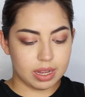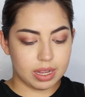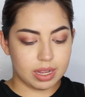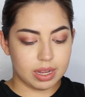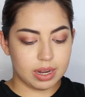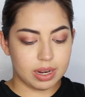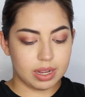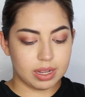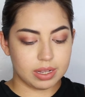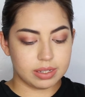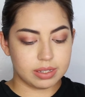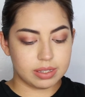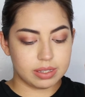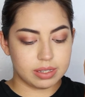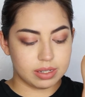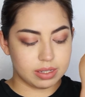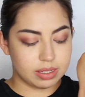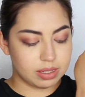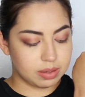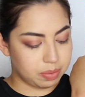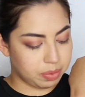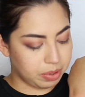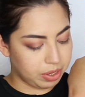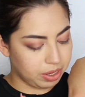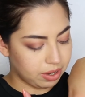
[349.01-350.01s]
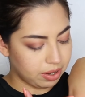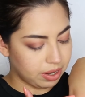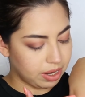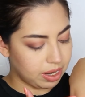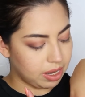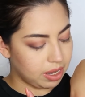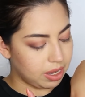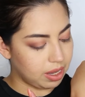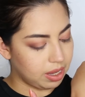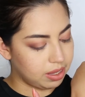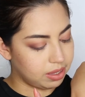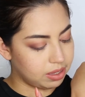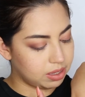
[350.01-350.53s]
It is
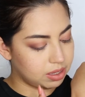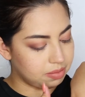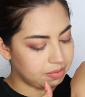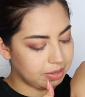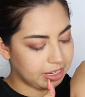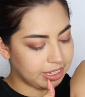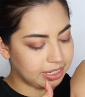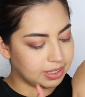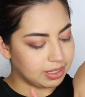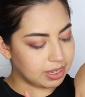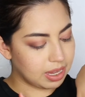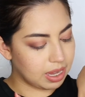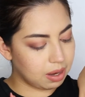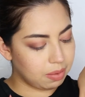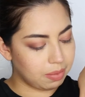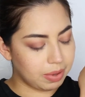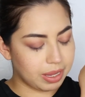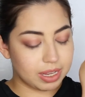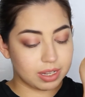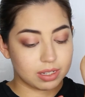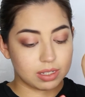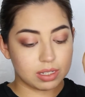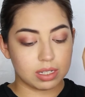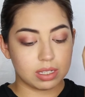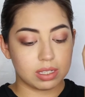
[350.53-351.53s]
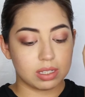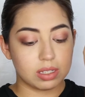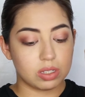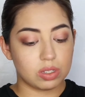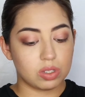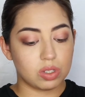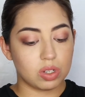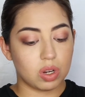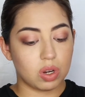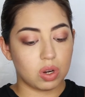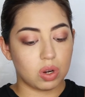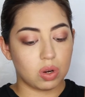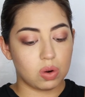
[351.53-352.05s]
disappearing into my skin because it's
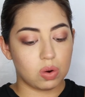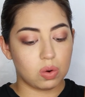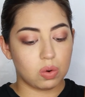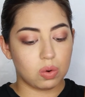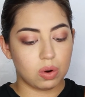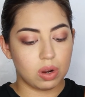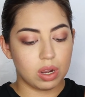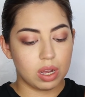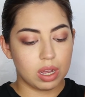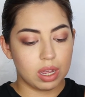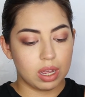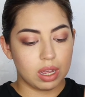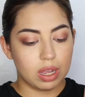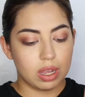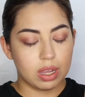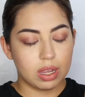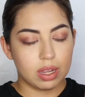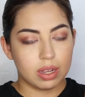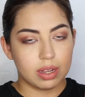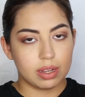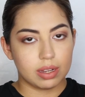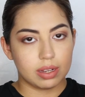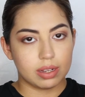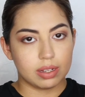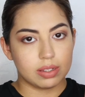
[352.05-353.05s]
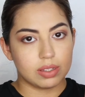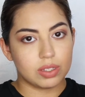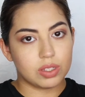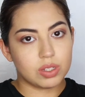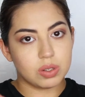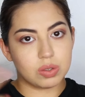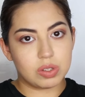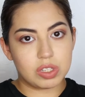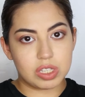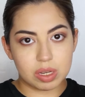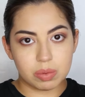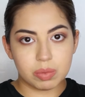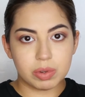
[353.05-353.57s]
so
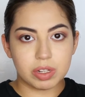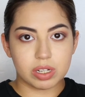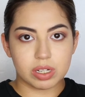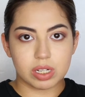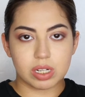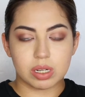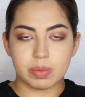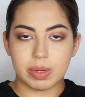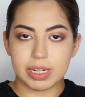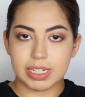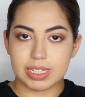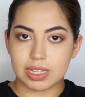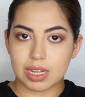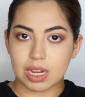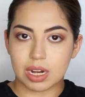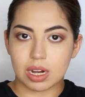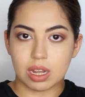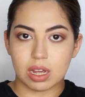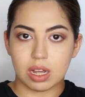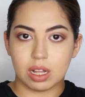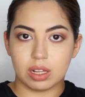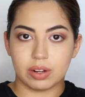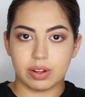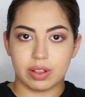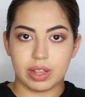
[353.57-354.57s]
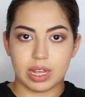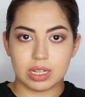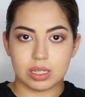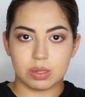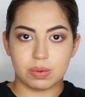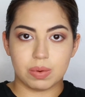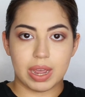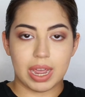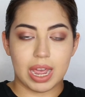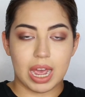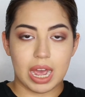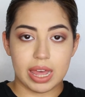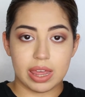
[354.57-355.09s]
similar to my skin color. That's
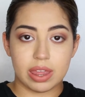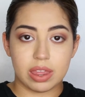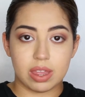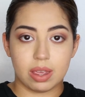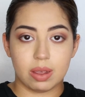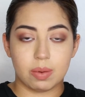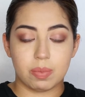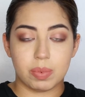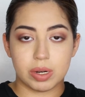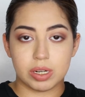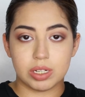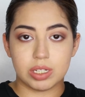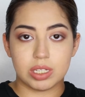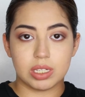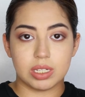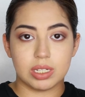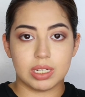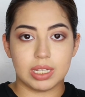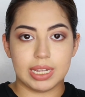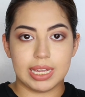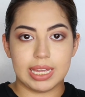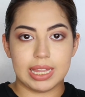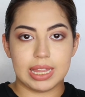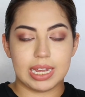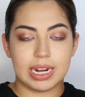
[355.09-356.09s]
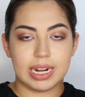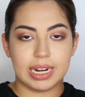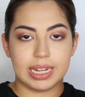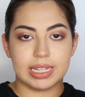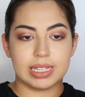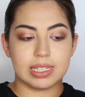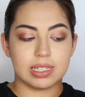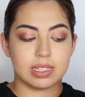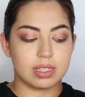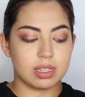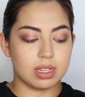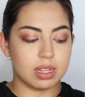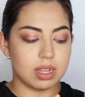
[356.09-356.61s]
why I think personally that
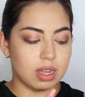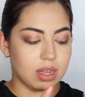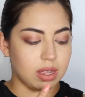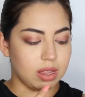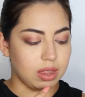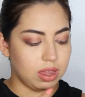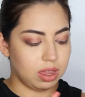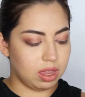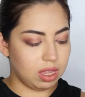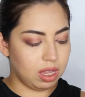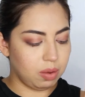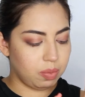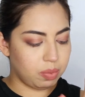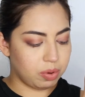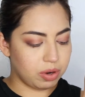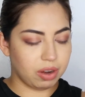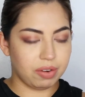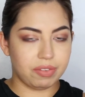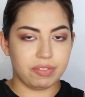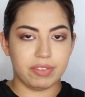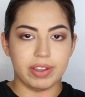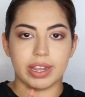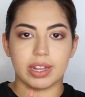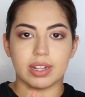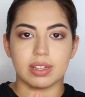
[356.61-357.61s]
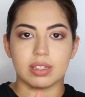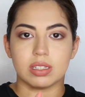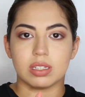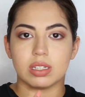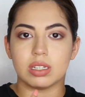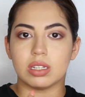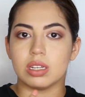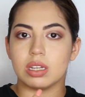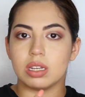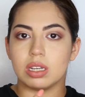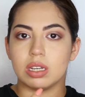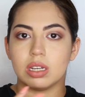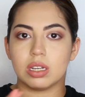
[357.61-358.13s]
it's the perfect
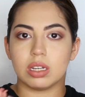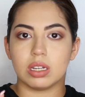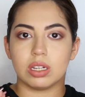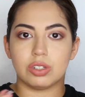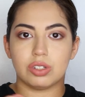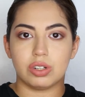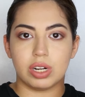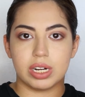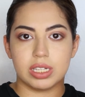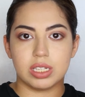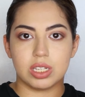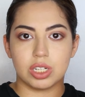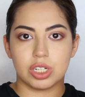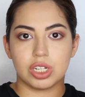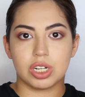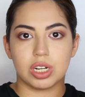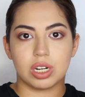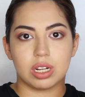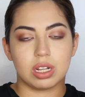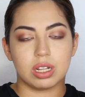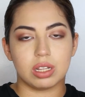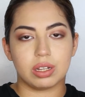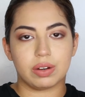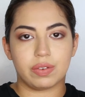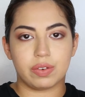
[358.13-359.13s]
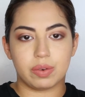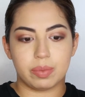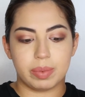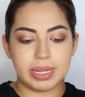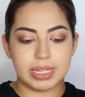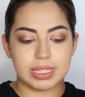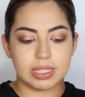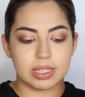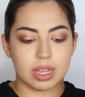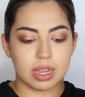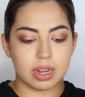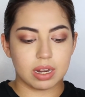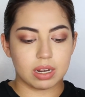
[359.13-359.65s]
transition color for my
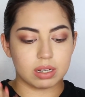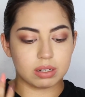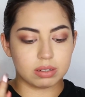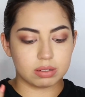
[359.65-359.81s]
skin.